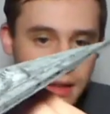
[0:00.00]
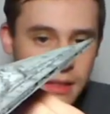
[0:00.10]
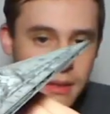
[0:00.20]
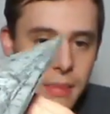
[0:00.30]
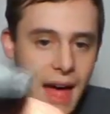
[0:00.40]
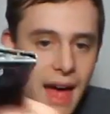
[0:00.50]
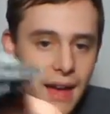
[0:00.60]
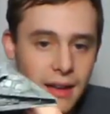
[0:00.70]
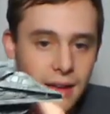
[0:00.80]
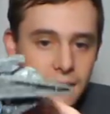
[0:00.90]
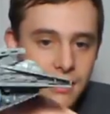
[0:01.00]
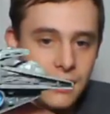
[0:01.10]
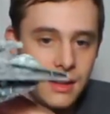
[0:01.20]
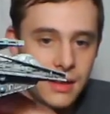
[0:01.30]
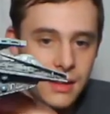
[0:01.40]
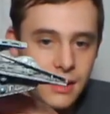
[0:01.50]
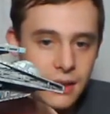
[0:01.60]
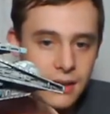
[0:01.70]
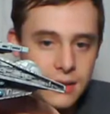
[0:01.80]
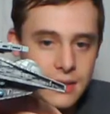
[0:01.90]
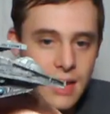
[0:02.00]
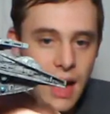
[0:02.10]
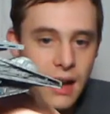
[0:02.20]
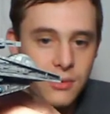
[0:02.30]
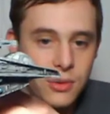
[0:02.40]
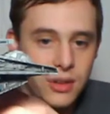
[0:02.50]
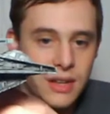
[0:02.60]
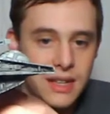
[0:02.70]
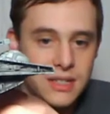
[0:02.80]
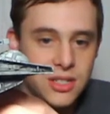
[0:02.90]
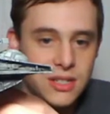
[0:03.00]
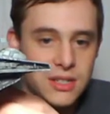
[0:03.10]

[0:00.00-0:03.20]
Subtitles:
The back, it's got really nice engines.